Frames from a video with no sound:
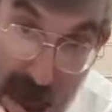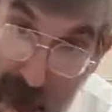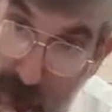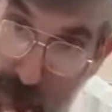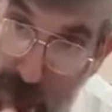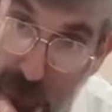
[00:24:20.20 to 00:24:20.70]

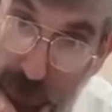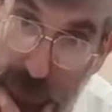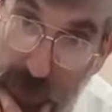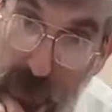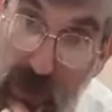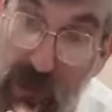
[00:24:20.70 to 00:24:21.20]
Okay.
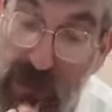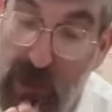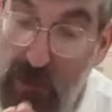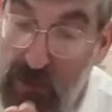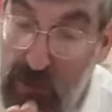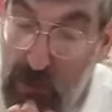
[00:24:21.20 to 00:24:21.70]

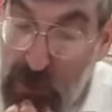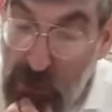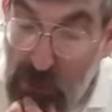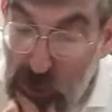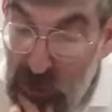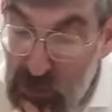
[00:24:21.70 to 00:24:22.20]
Now we
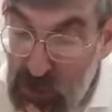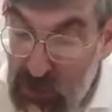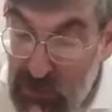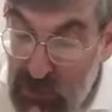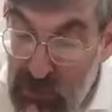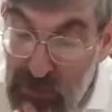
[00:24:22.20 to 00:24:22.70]
conclude the
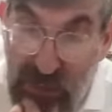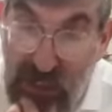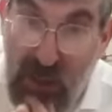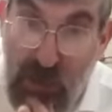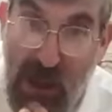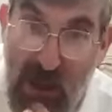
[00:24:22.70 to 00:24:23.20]
Gemara. Make a
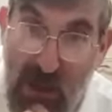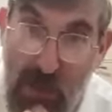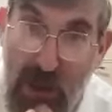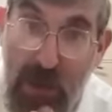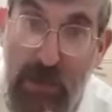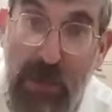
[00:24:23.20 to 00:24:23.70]
shmaka
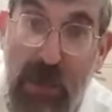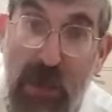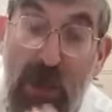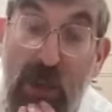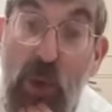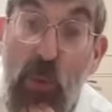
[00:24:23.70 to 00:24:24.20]
Gemara.
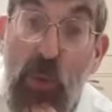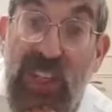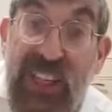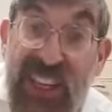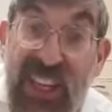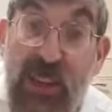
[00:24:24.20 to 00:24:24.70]

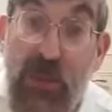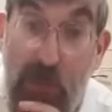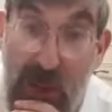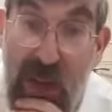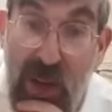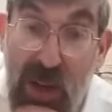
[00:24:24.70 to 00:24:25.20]
You said
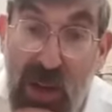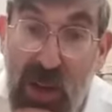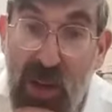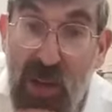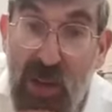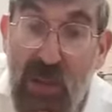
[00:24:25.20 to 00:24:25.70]
bia.
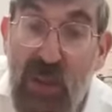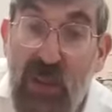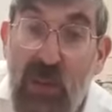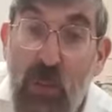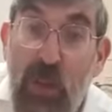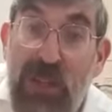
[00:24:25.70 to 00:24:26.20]

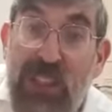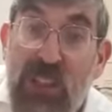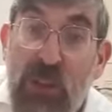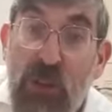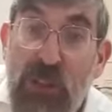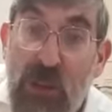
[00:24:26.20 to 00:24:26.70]
Where's
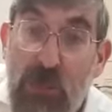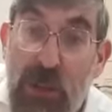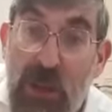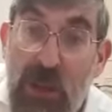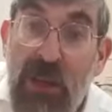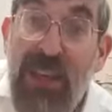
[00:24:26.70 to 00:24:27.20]
the source of
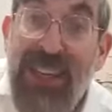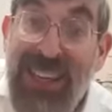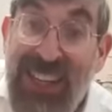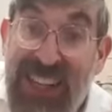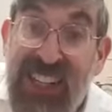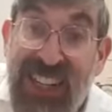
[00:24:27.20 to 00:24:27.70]
bia?
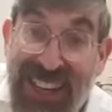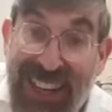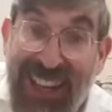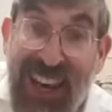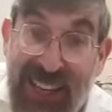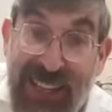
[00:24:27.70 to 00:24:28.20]
Ish
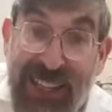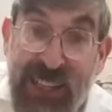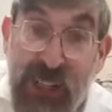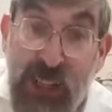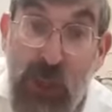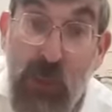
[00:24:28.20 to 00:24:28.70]
ki kach
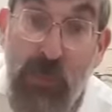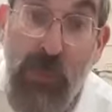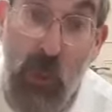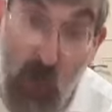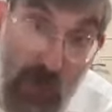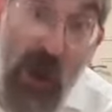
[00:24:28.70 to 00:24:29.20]
isha
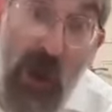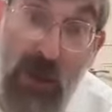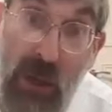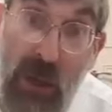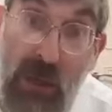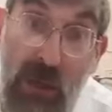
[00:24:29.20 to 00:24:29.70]

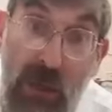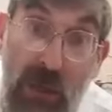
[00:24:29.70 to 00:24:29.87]
ubala.